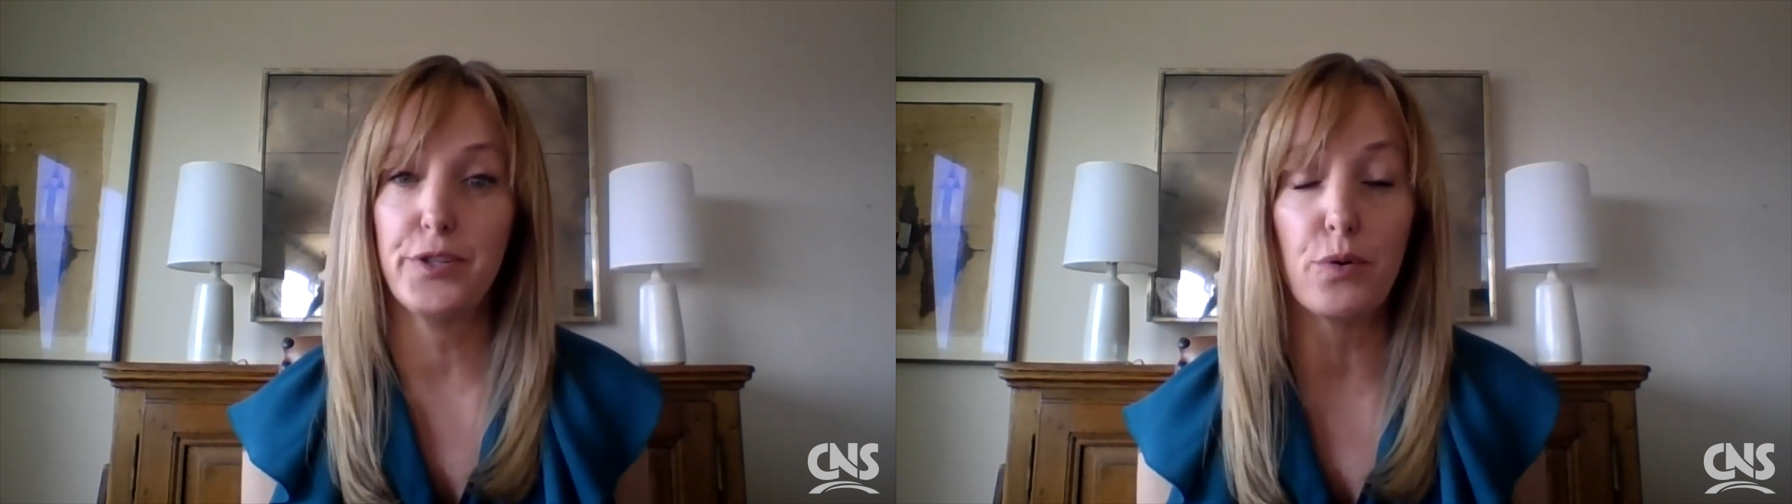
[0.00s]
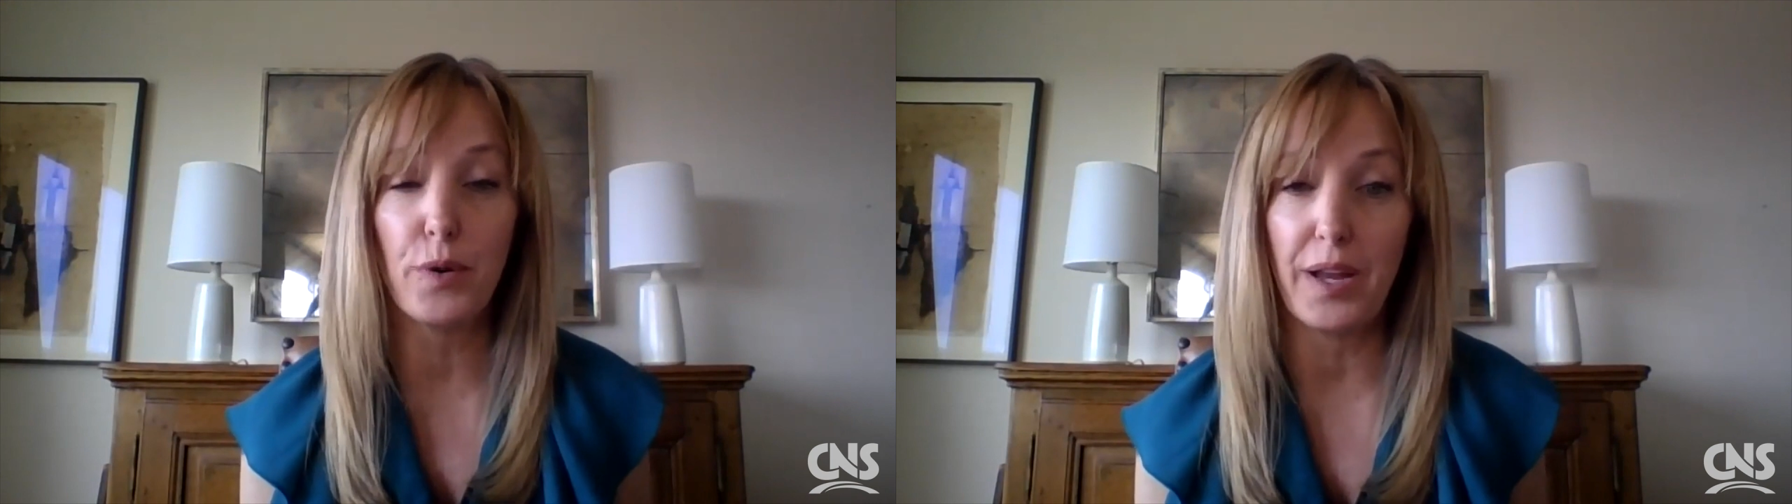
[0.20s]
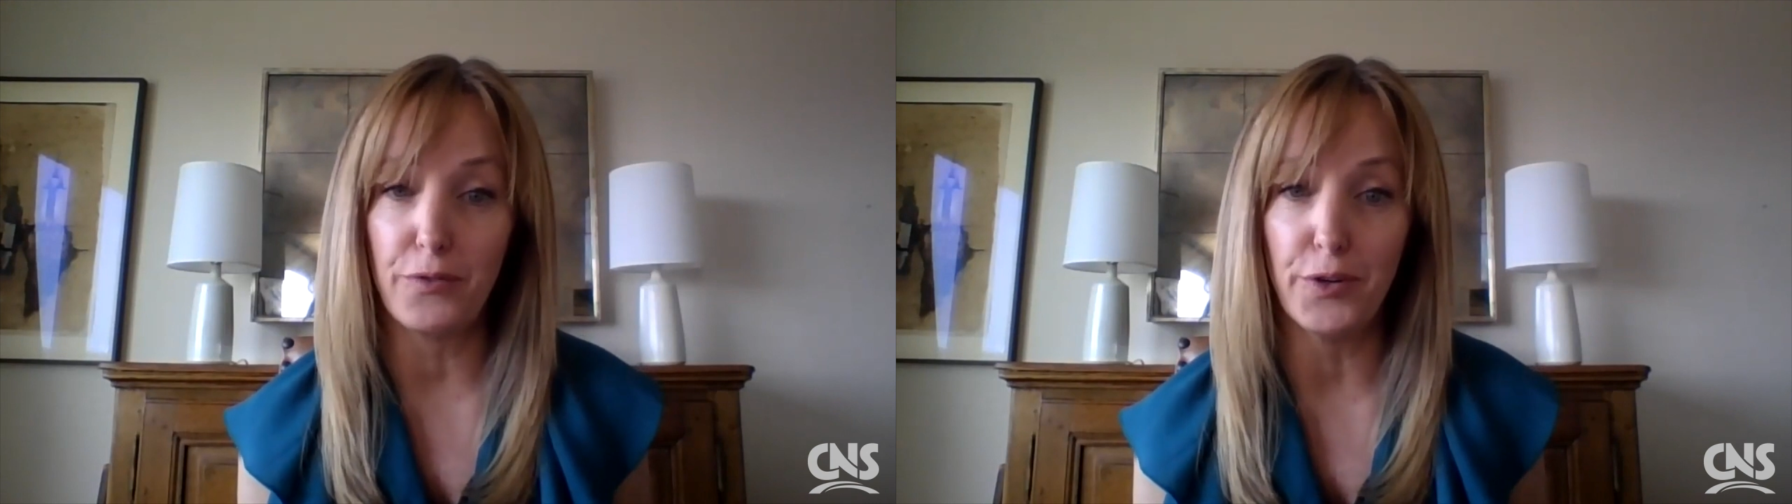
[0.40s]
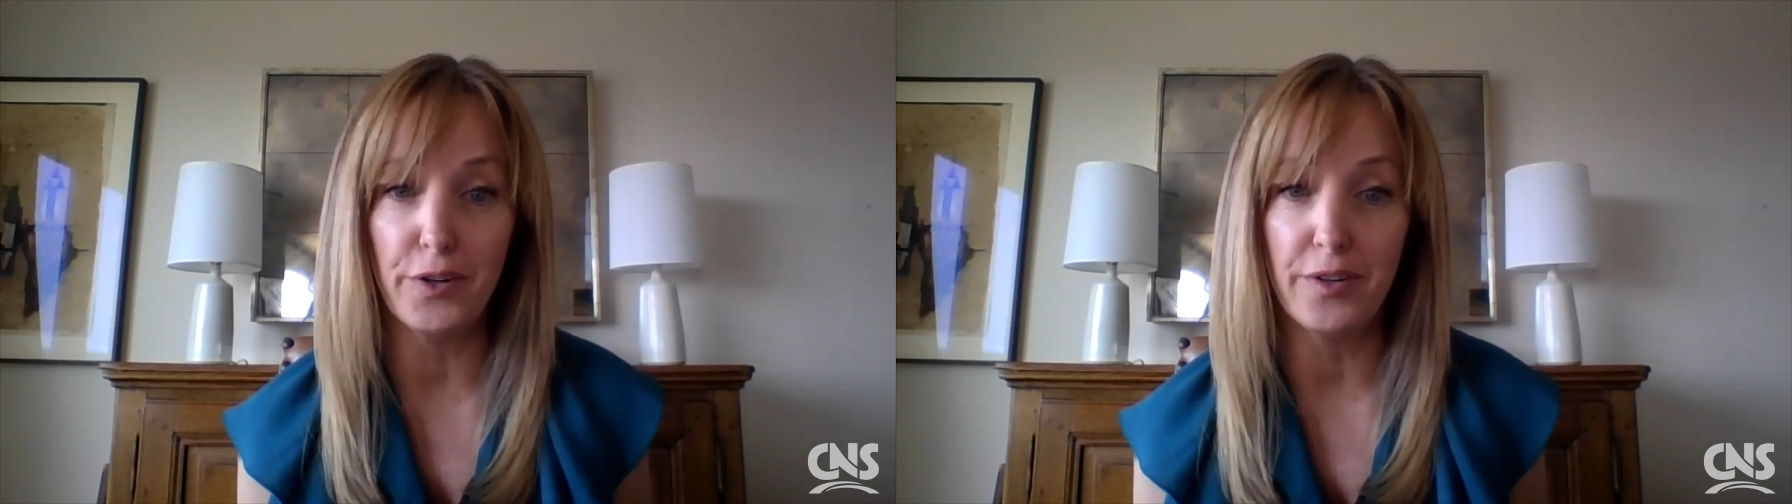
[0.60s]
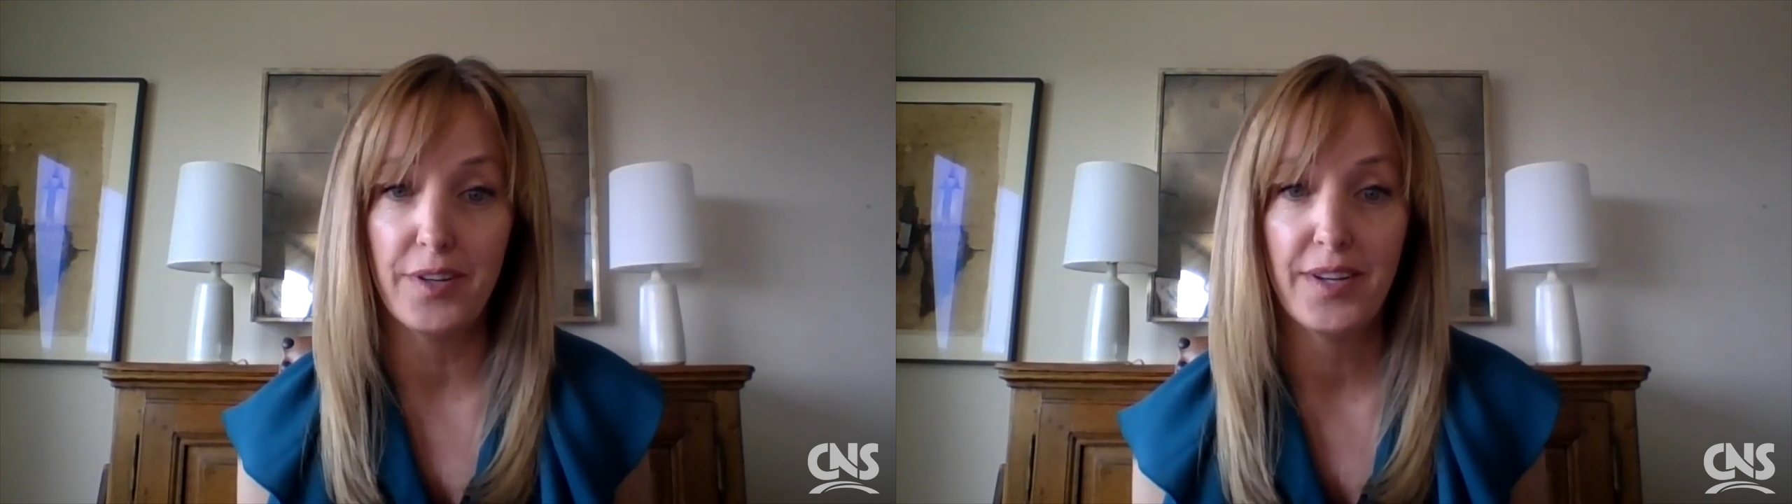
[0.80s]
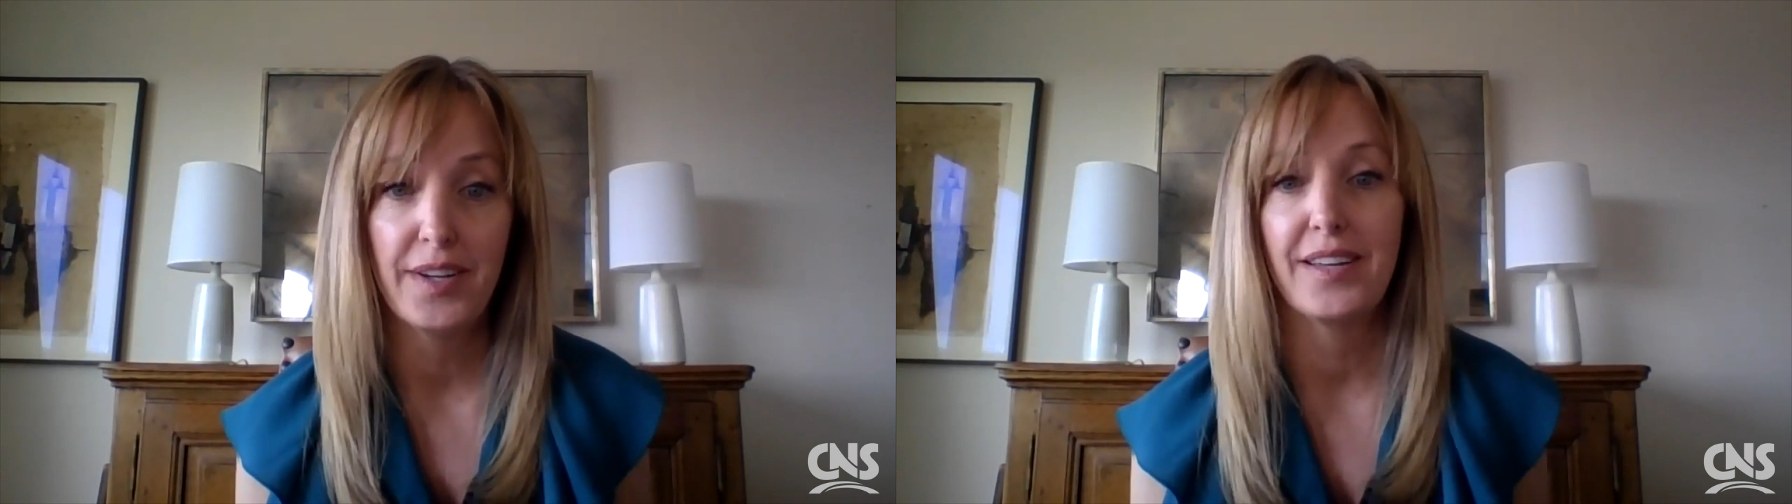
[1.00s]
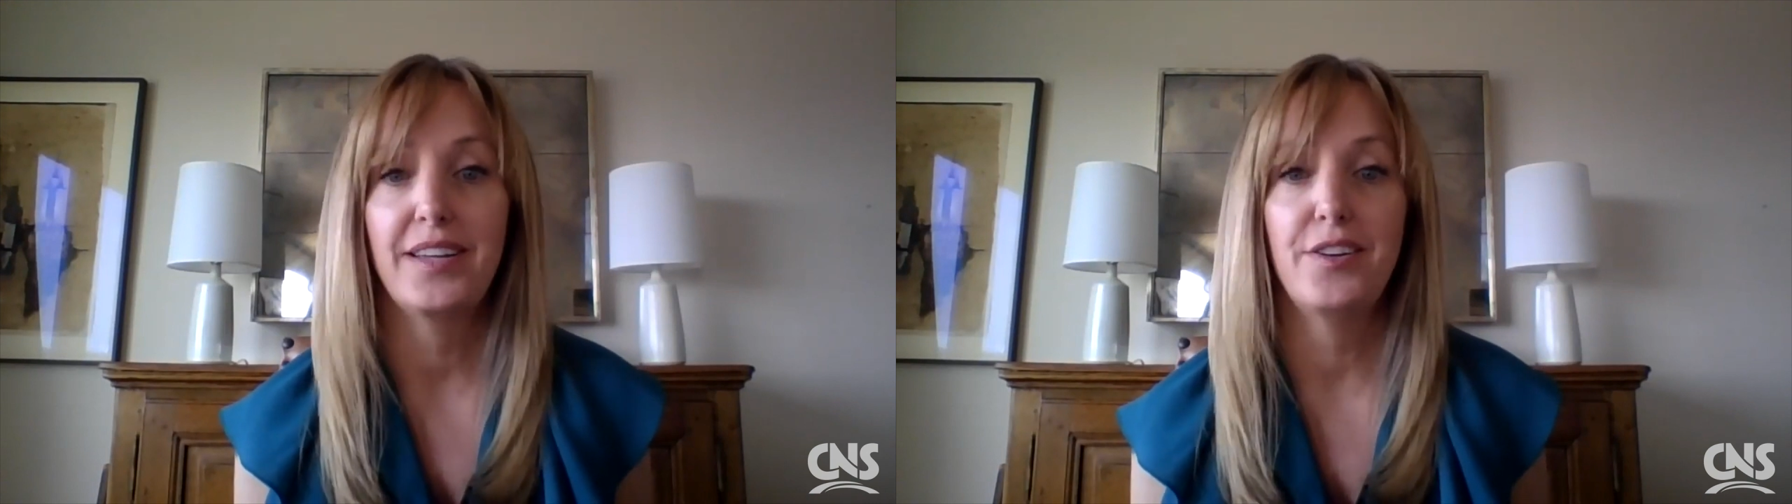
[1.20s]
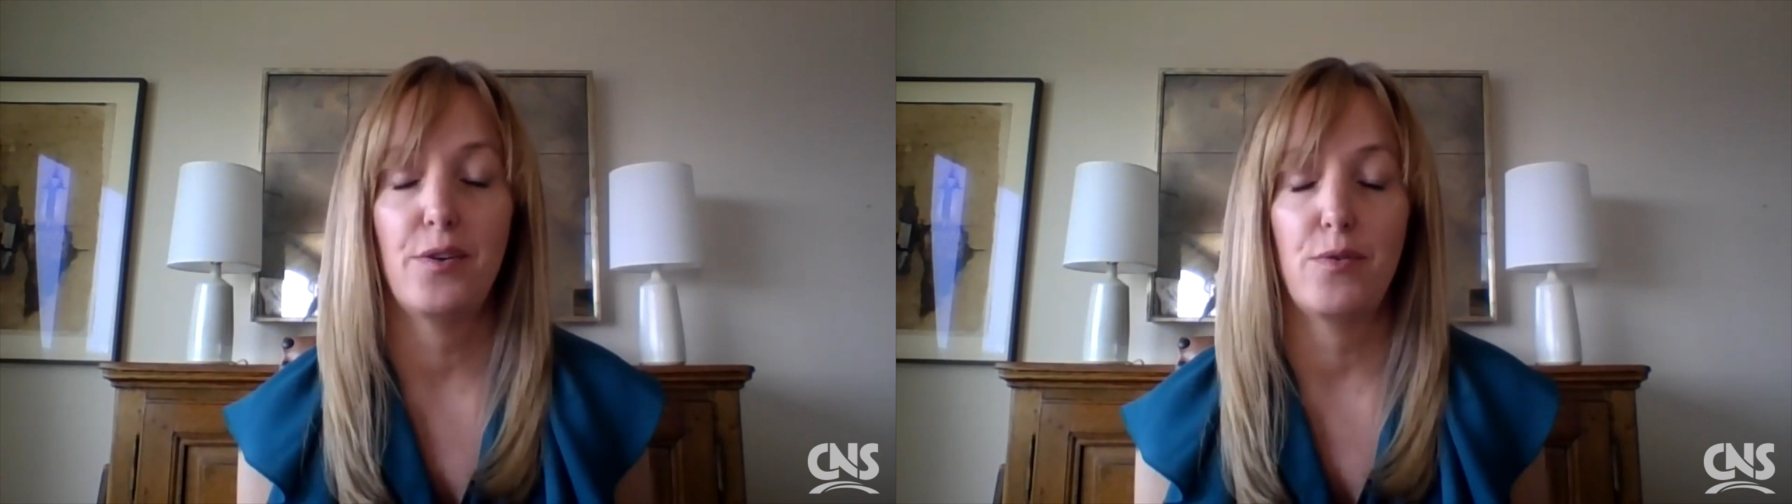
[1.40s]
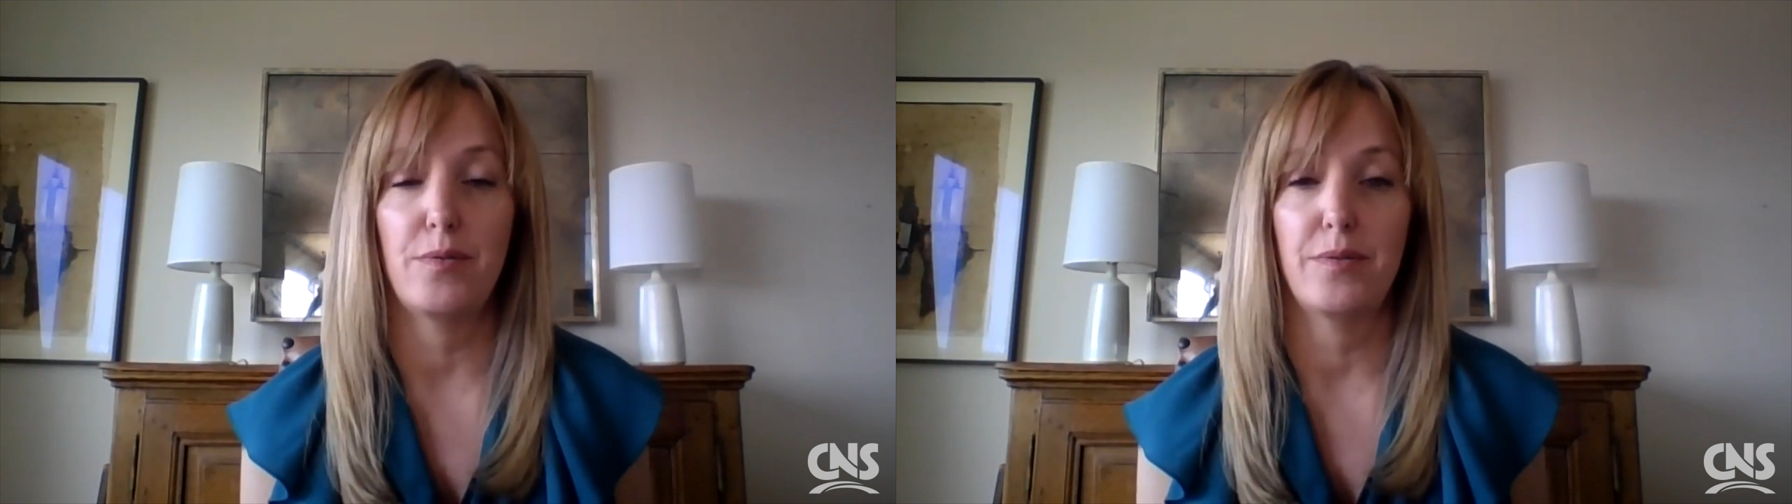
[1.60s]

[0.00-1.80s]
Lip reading: grateful, you know.